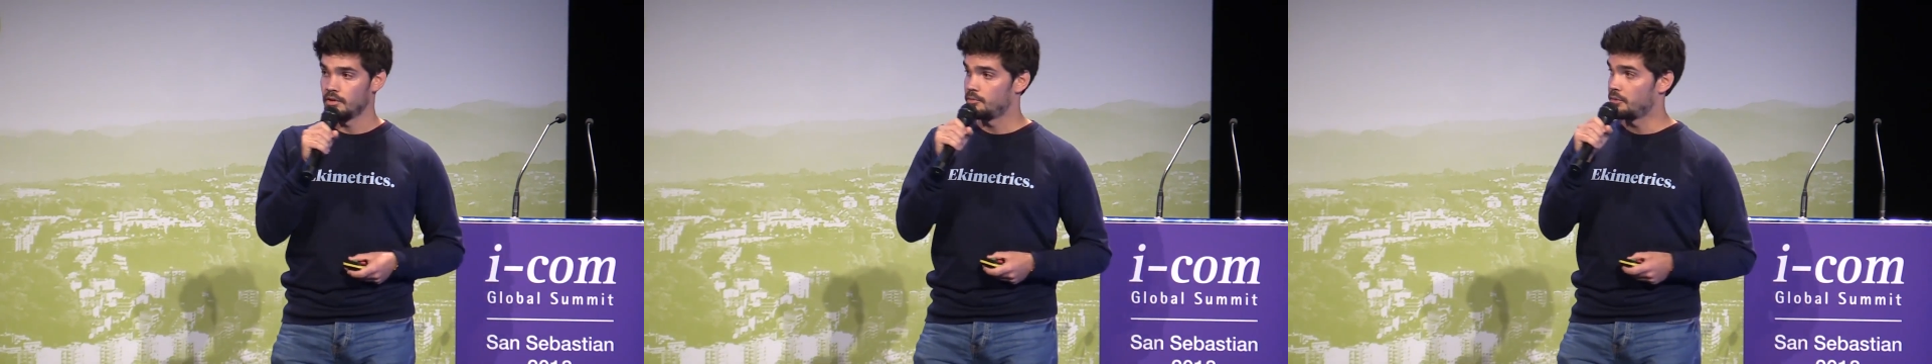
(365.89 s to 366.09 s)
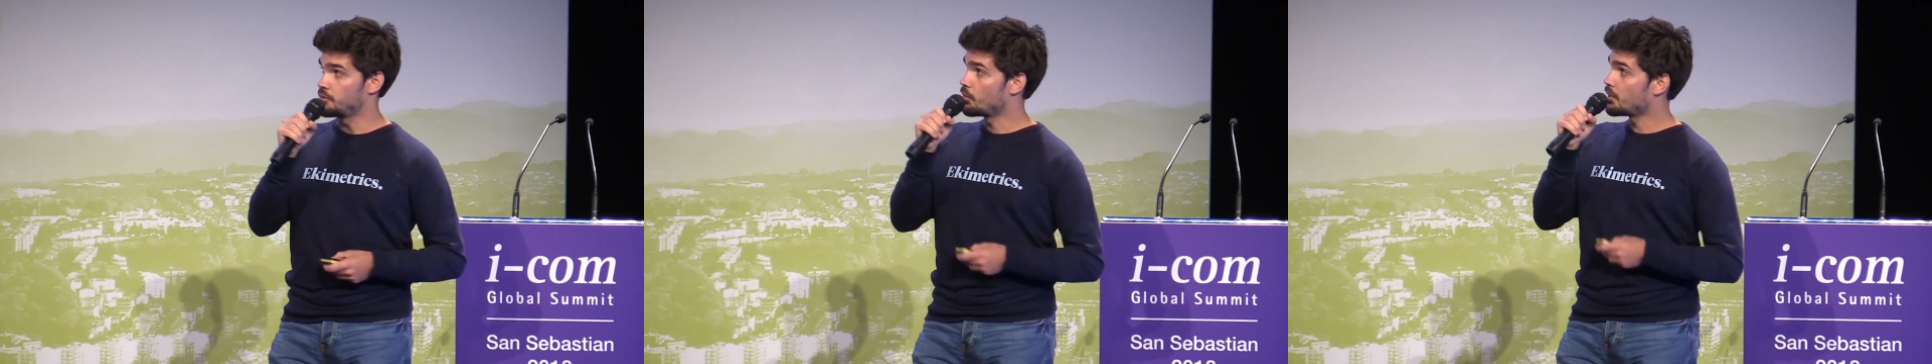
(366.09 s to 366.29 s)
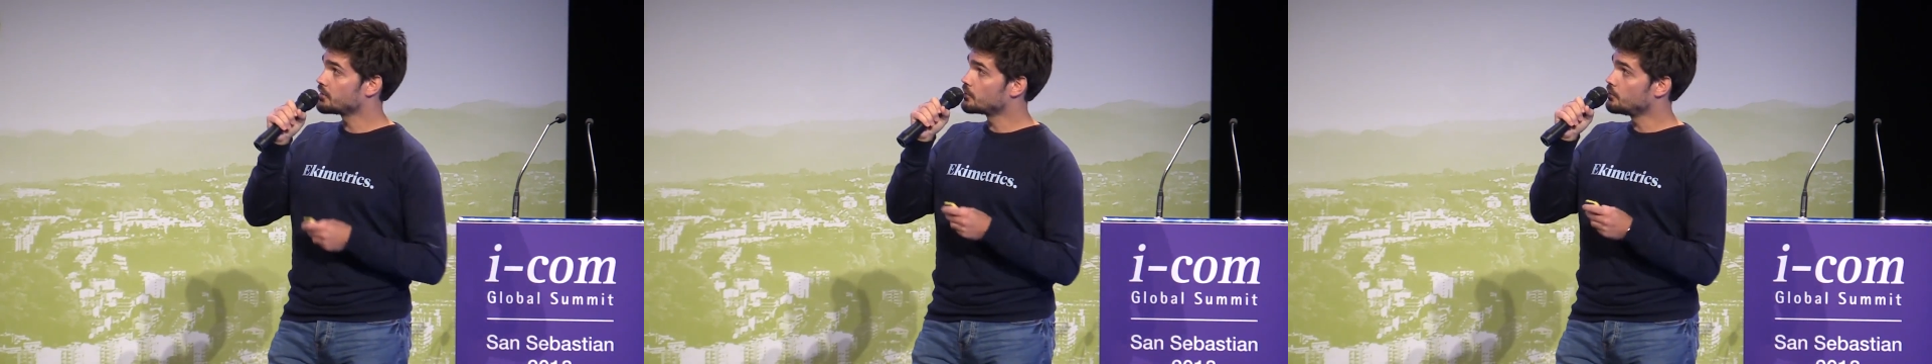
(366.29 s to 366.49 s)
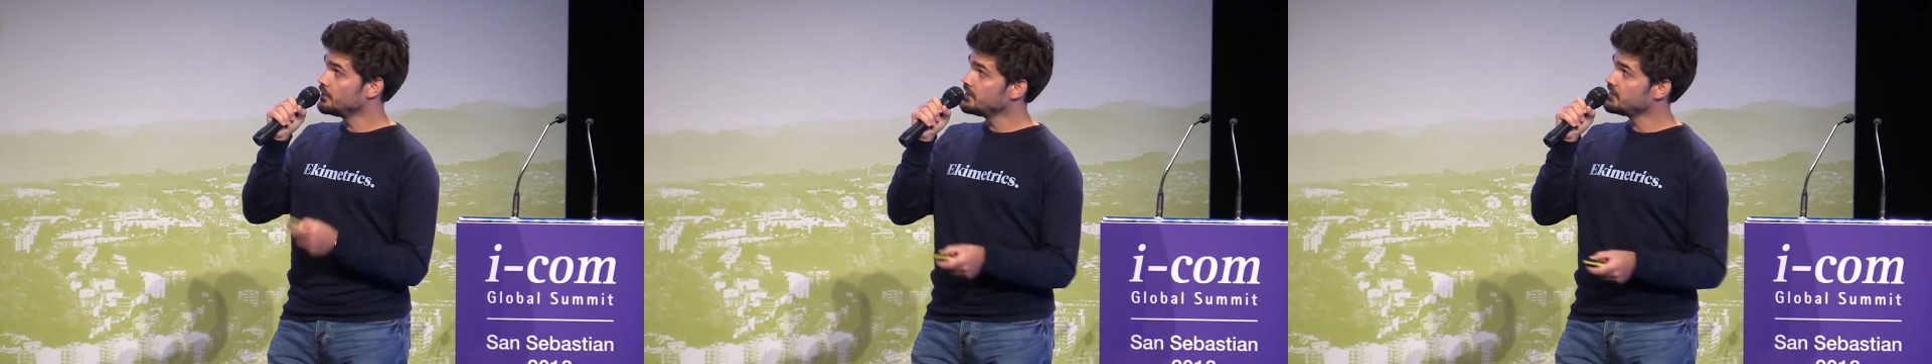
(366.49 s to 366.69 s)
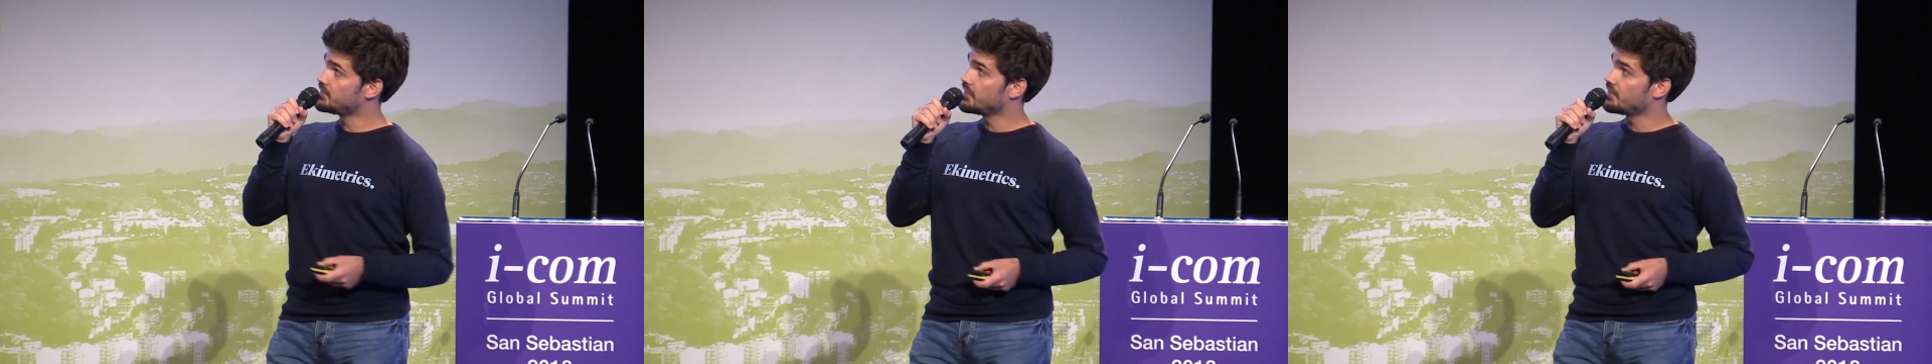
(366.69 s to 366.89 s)
But what
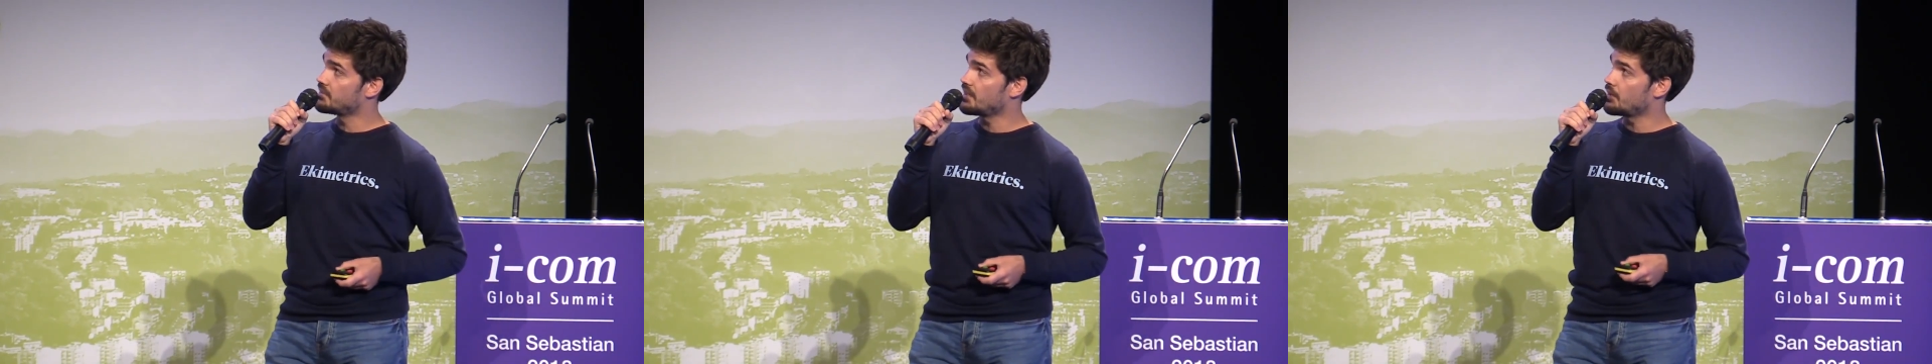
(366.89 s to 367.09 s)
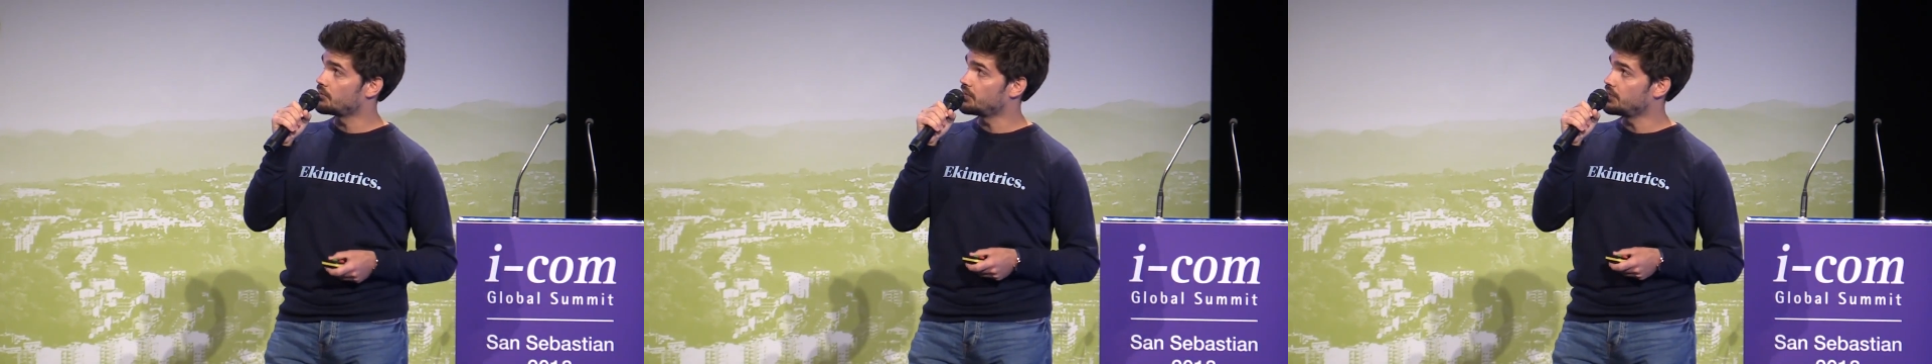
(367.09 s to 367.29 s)
really stands out